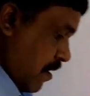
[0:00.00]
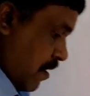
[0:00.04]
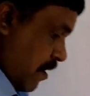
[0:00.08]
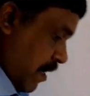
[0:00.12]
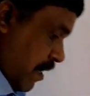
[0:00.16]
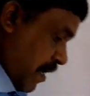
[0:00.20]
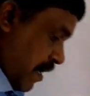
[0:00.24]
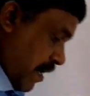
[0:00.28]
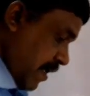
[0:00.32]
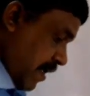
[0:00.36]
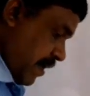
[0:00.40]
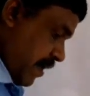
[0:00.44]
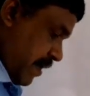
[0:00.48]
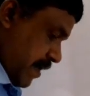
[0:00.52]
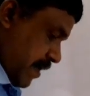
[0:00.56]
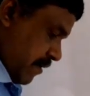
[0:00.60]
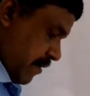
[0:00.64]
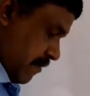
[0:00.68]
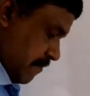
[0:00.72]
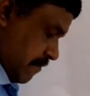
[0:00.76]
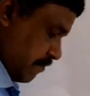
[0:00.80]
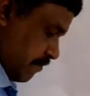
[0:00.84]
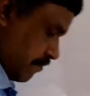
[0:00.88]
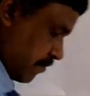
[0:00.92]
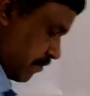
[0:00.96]

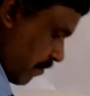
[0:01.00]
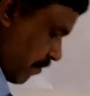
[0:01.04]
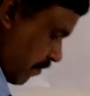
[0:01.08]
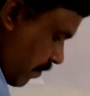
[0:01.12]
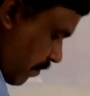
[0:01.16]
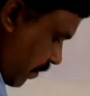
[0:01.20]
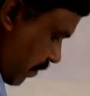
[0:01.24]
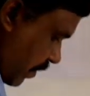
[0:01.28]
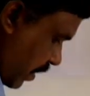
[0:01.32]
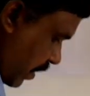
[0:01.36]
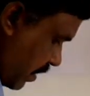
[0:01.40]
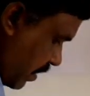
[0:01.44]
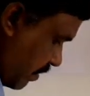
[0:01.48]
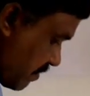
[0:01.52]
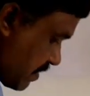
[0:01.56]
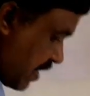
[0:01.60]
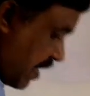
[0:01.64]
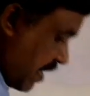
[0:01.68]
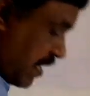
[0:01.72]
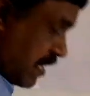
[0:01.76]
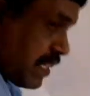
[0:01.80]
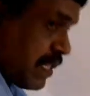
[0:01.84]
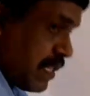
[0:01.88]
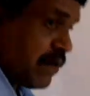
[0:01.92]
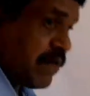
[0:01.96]
Earlier, there is
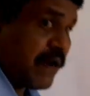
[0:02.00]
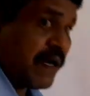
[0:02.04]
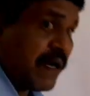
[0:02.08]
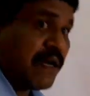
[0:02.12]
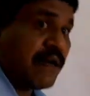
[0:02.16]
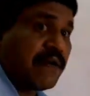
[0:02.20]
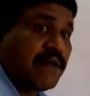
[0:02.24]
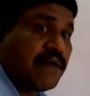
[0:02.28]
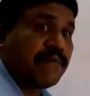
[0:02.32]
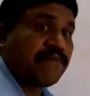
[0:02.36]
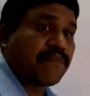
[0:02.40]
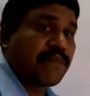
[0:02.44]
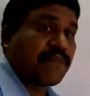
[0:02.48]
another one